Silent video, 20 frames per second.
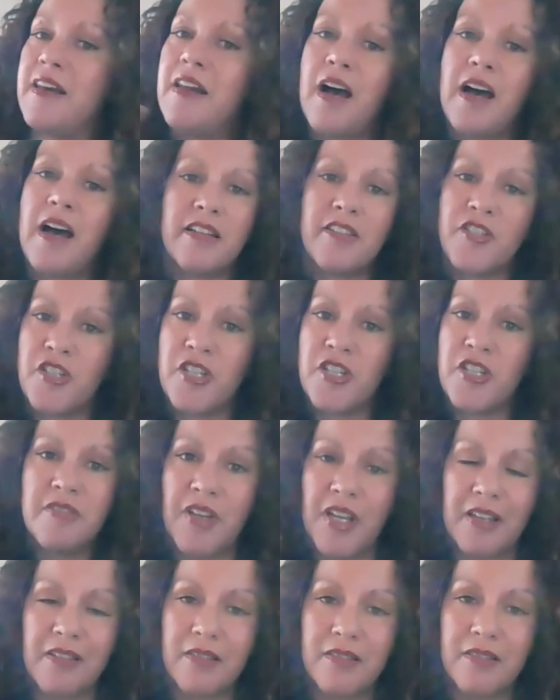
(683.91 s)
not
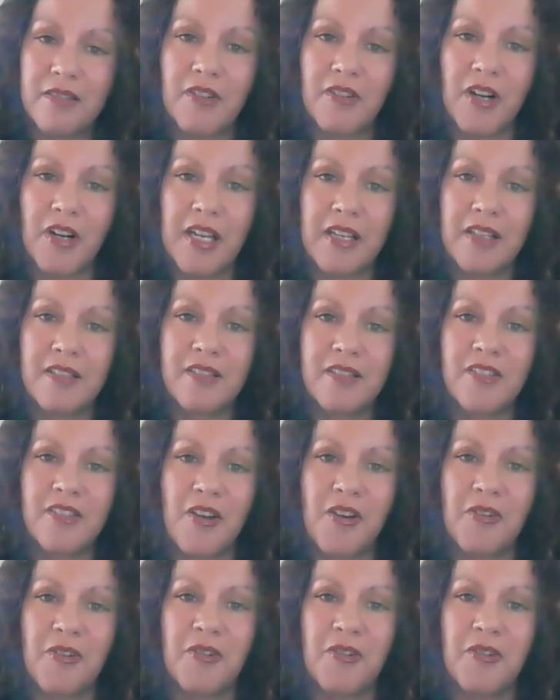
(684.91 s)
achieving, right?
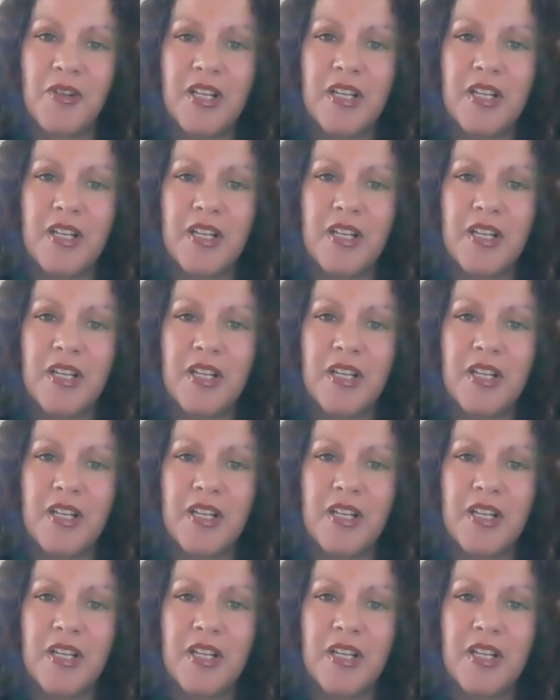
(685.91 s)
So